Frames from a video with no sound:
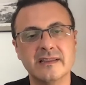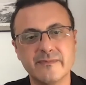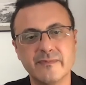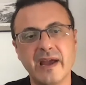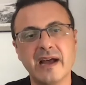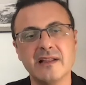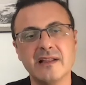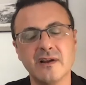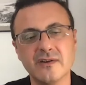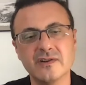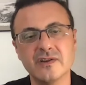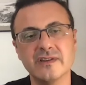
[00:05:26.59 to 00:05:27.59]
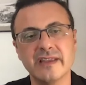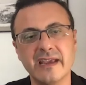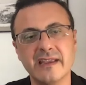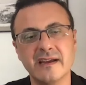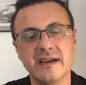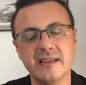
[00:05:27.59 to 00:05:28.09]
PAL auction
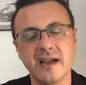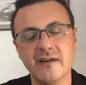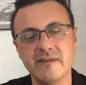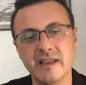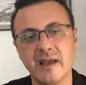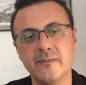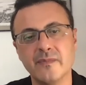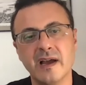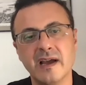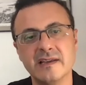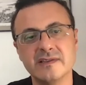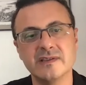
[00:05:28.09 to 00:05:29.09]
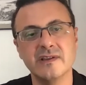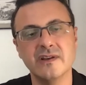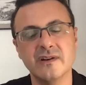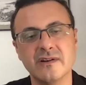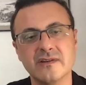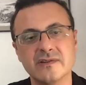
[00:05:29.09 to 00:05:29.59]
data and how it applies to
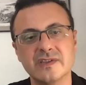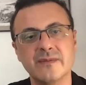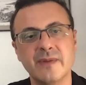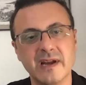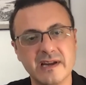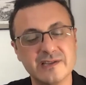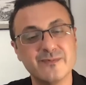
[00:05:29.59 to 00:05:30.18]
your CBRS